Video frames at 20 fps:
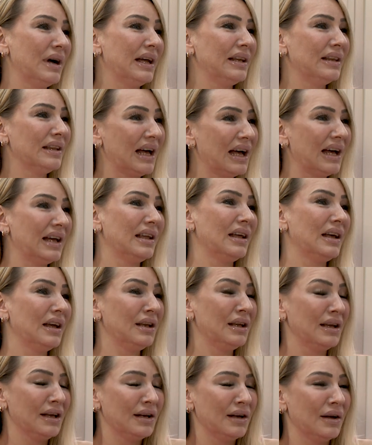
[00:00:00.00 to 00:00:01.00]
and that
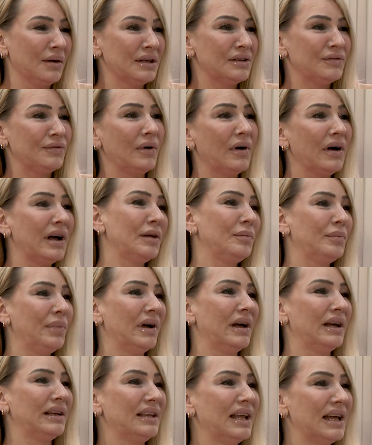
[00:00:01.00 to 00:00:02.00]
is fired
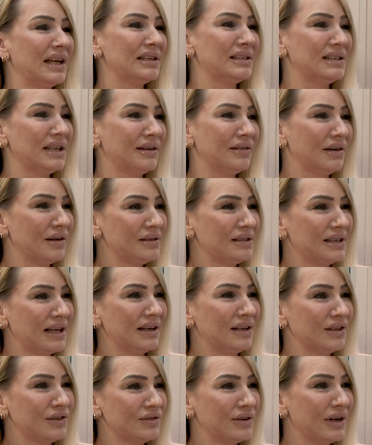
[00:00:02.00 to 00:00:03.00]
by Net Zero
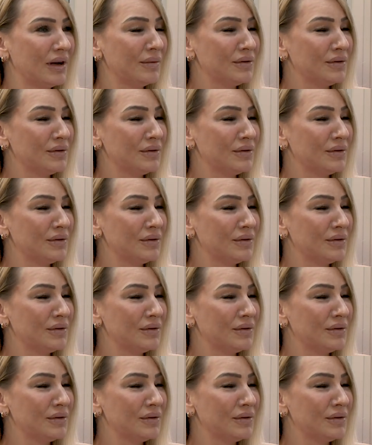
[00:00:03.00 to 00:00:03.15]
Zealotry.